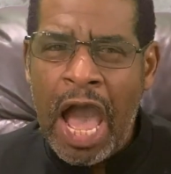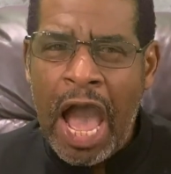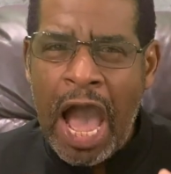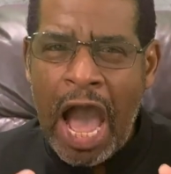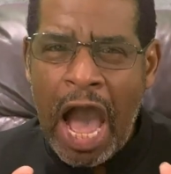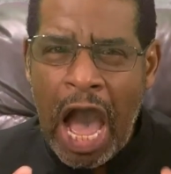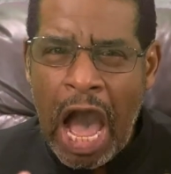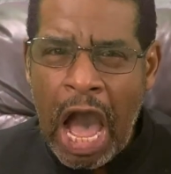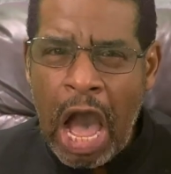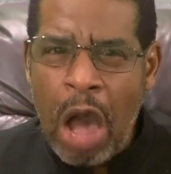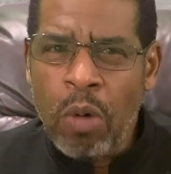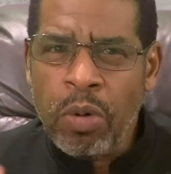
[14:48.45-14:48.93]

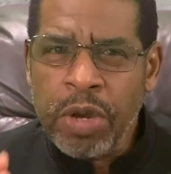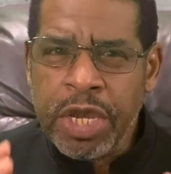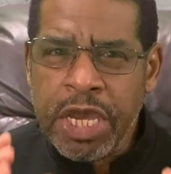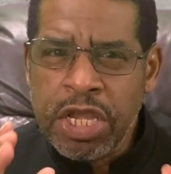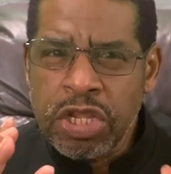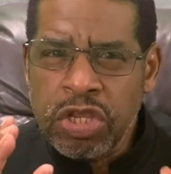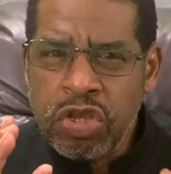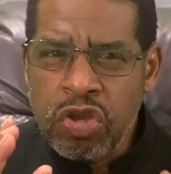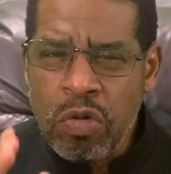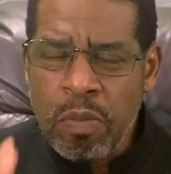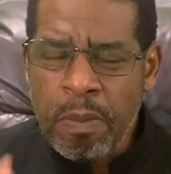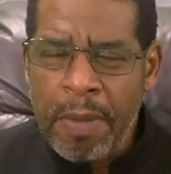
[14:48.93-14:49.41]
How
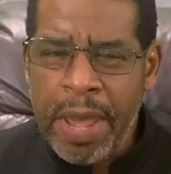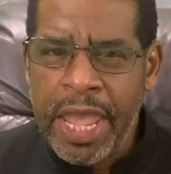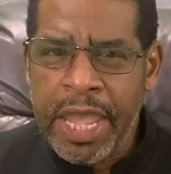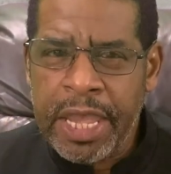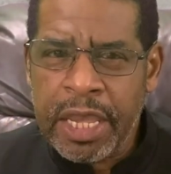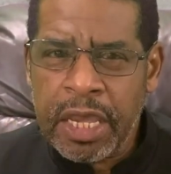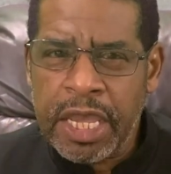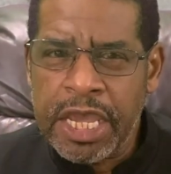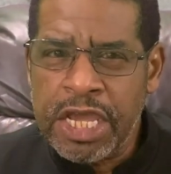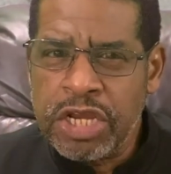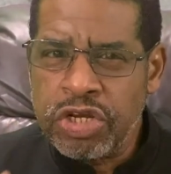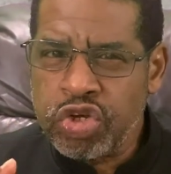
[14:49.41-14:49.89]
can you make
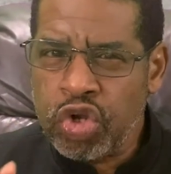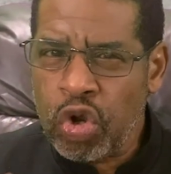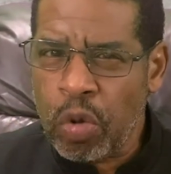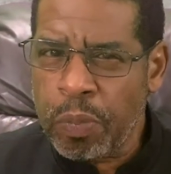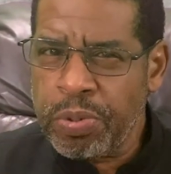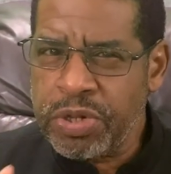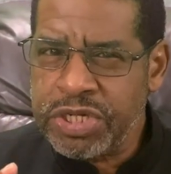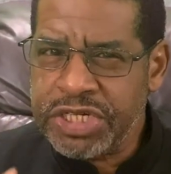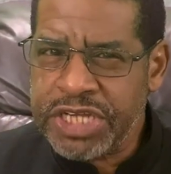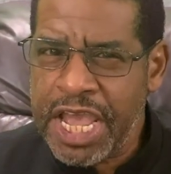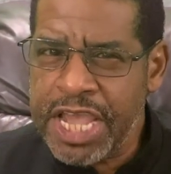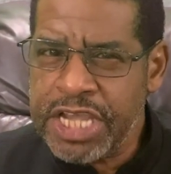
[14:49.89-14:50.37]

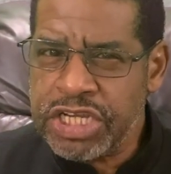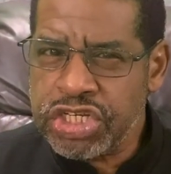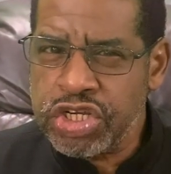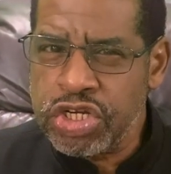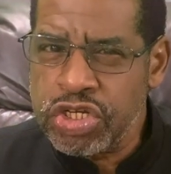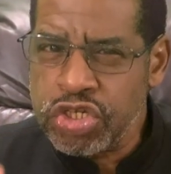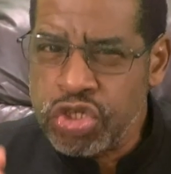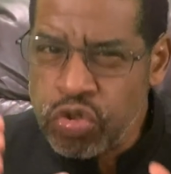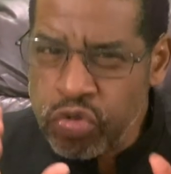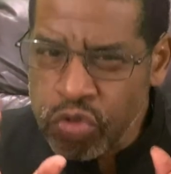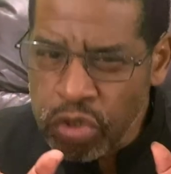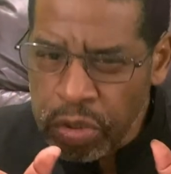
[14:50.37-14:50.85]
interpretation
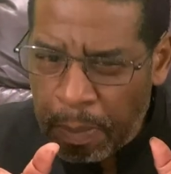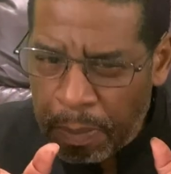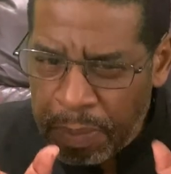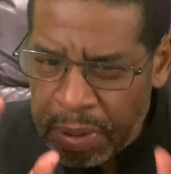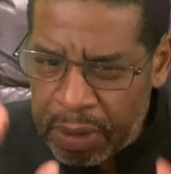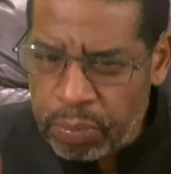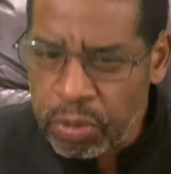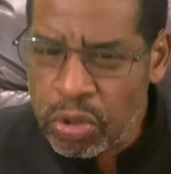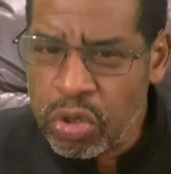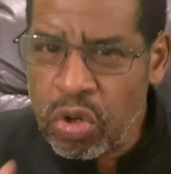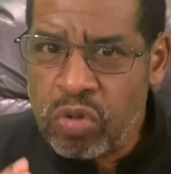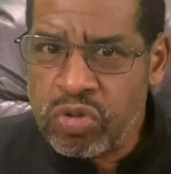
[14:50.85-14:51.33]
to the
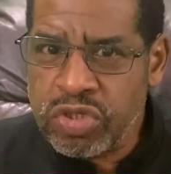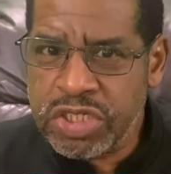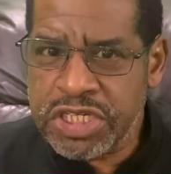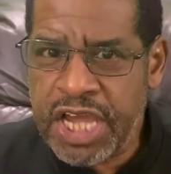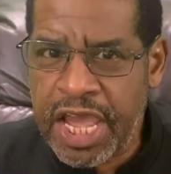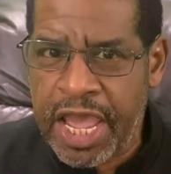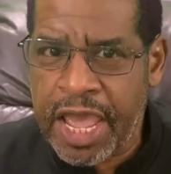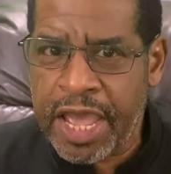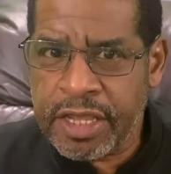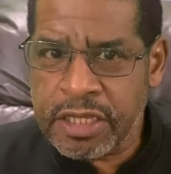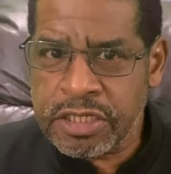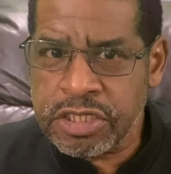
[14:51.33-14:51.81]
biblical
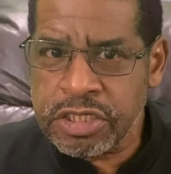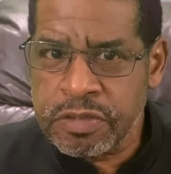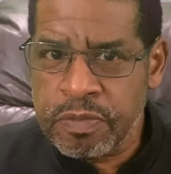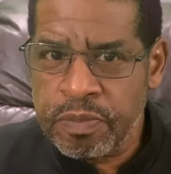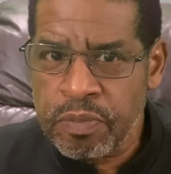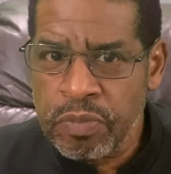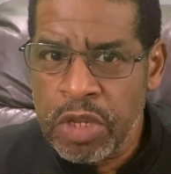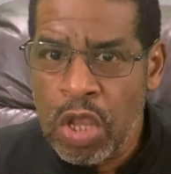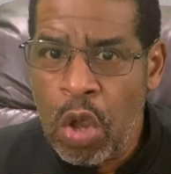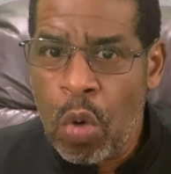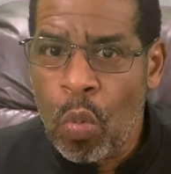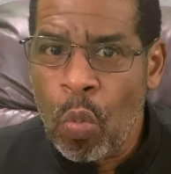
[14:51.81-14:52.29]
text
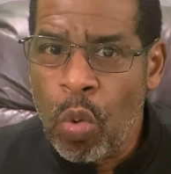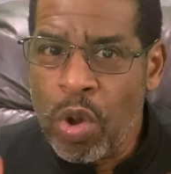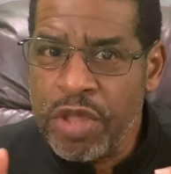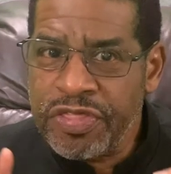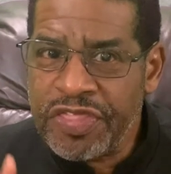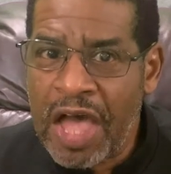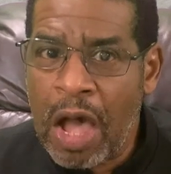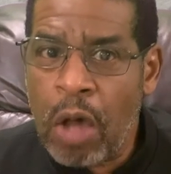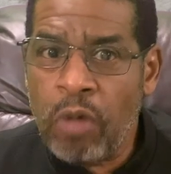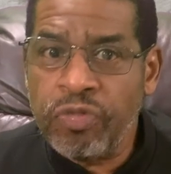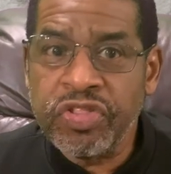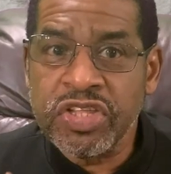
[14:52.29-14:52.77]

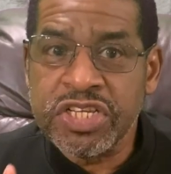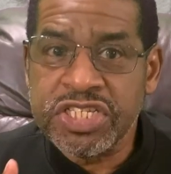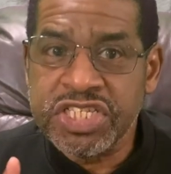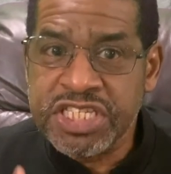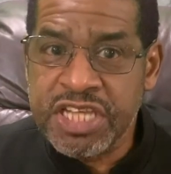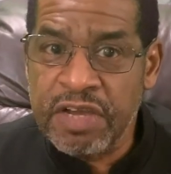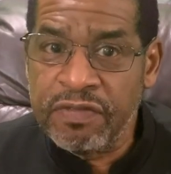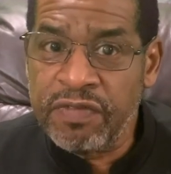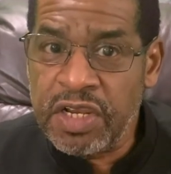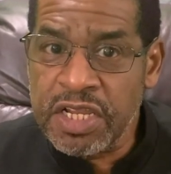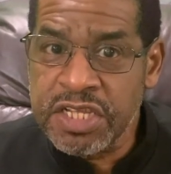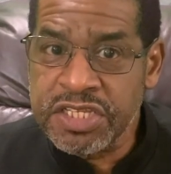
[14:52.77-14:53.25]
without the
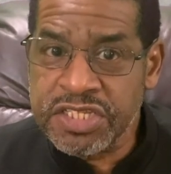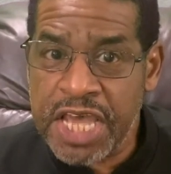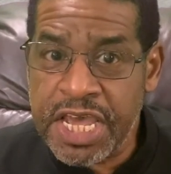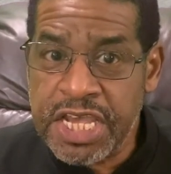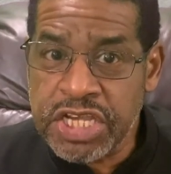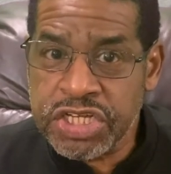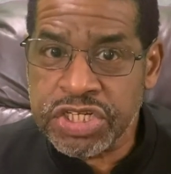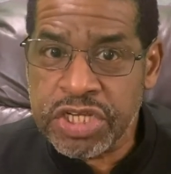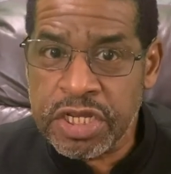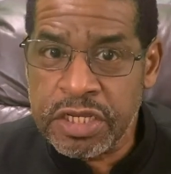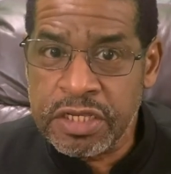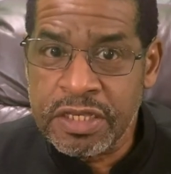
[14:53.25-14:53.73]

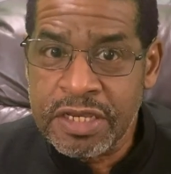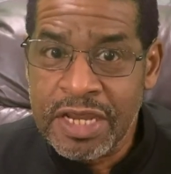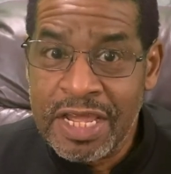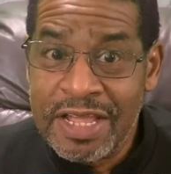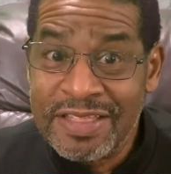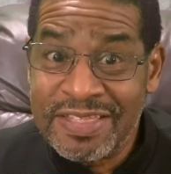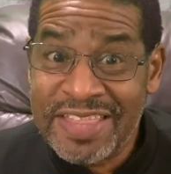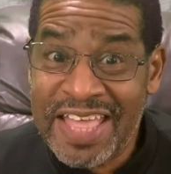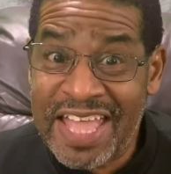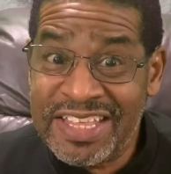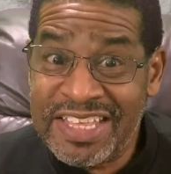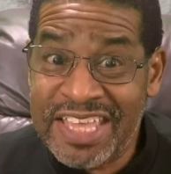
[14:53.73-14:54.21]
civilization
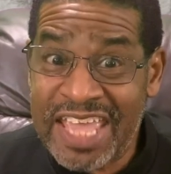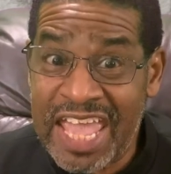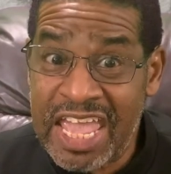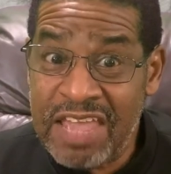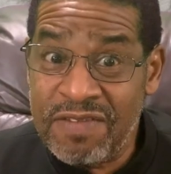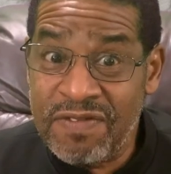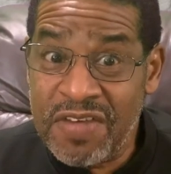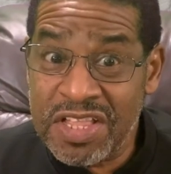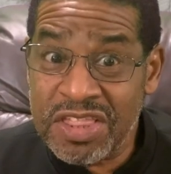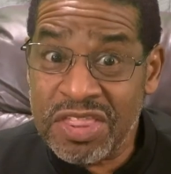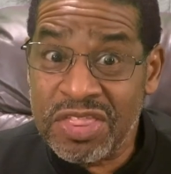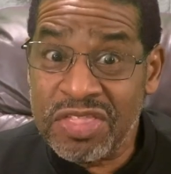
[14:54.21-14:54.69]
that
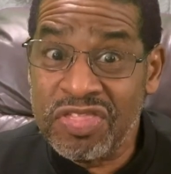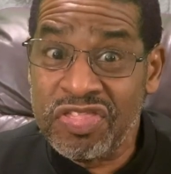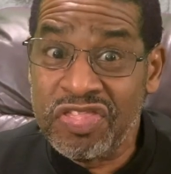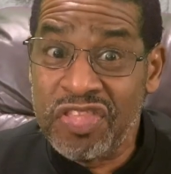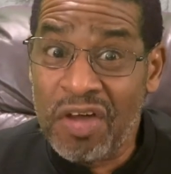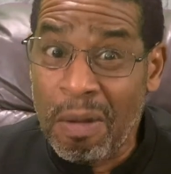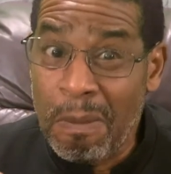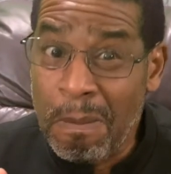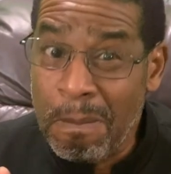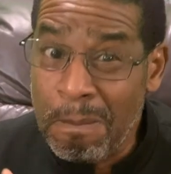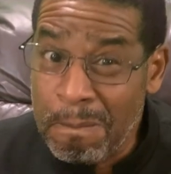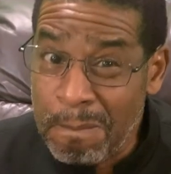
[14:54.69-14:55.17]
gave it
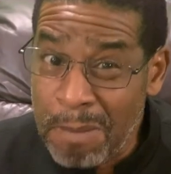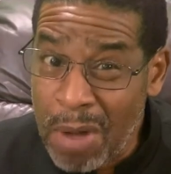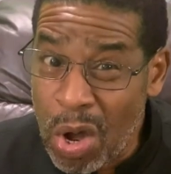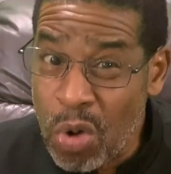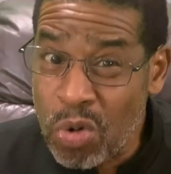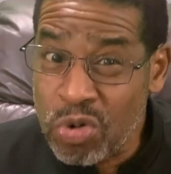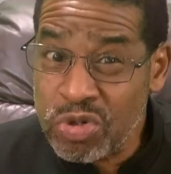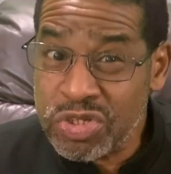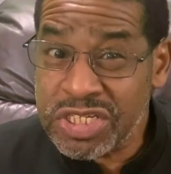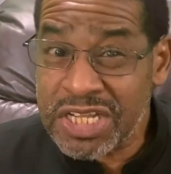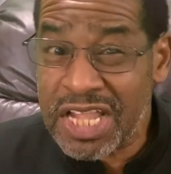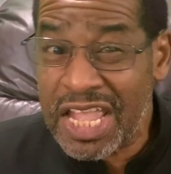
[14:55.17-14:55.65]
the
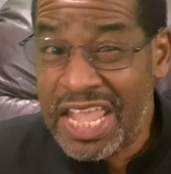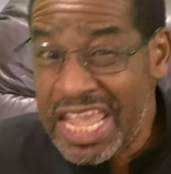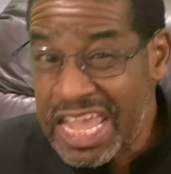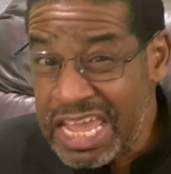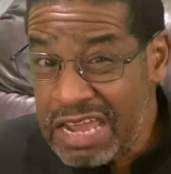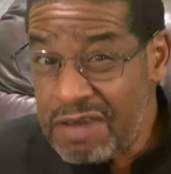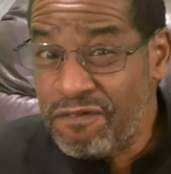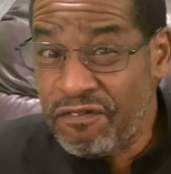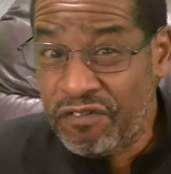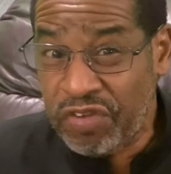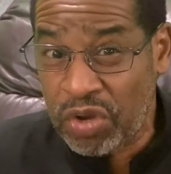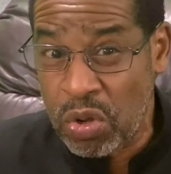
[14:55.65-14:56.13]
most
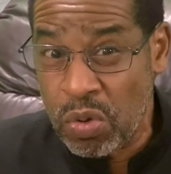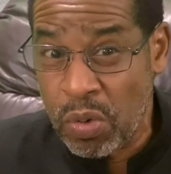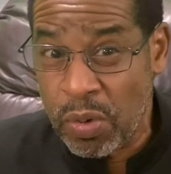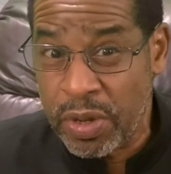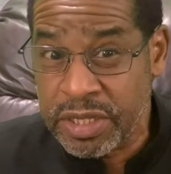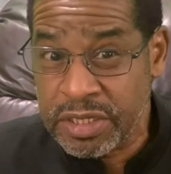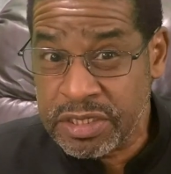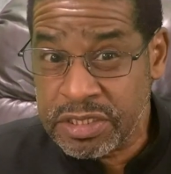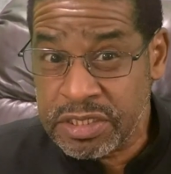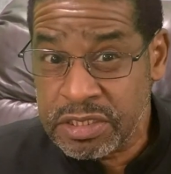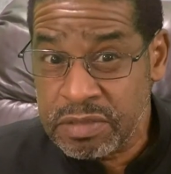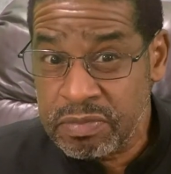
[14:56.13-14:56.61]
influence,
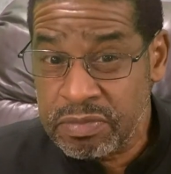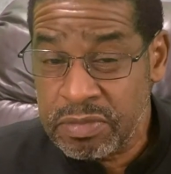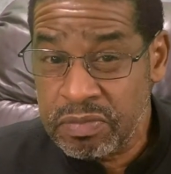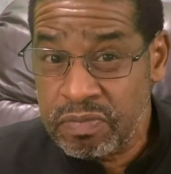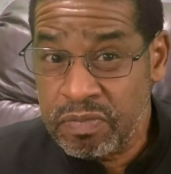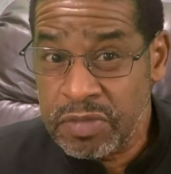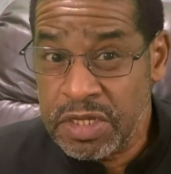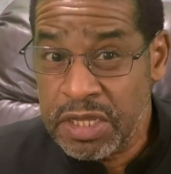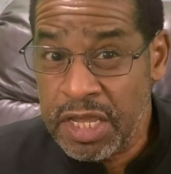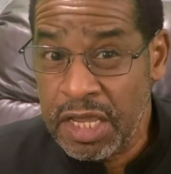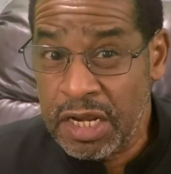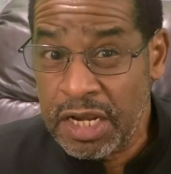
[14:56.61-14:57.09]

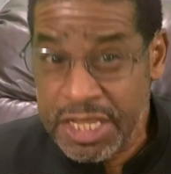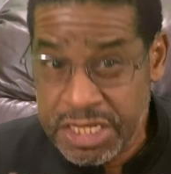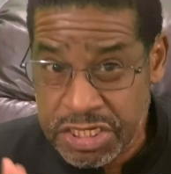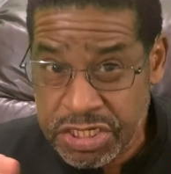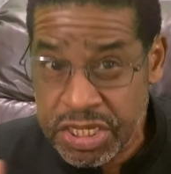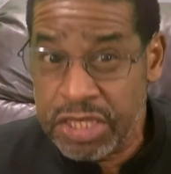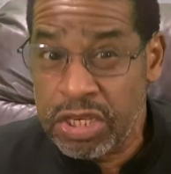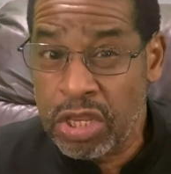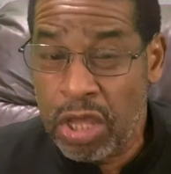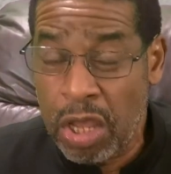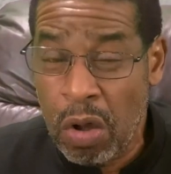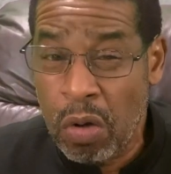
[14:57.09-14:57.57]
at least
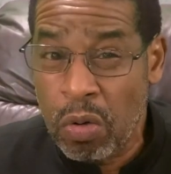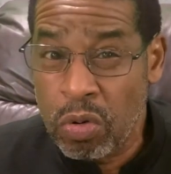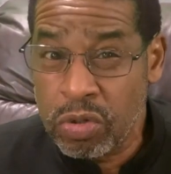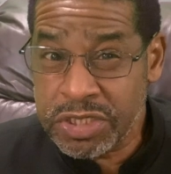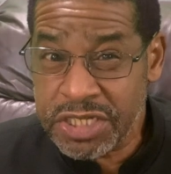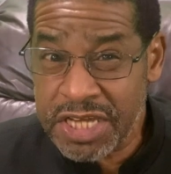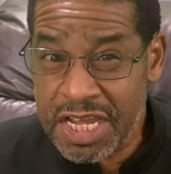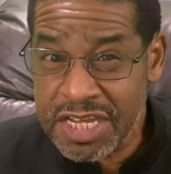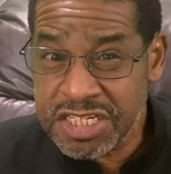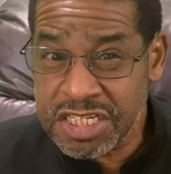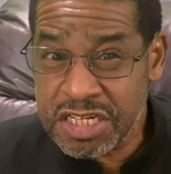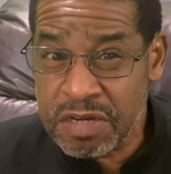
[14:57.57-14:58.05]
in the Old
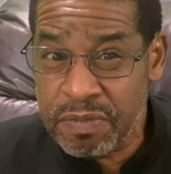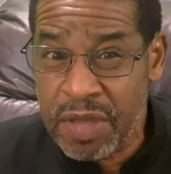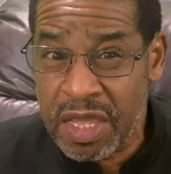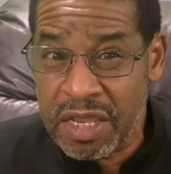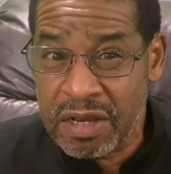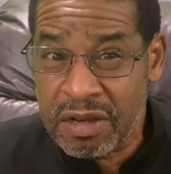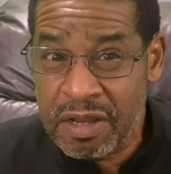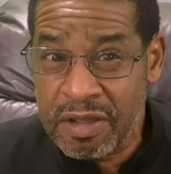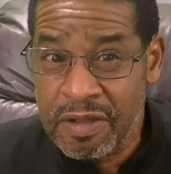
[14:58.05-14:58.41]
Testament?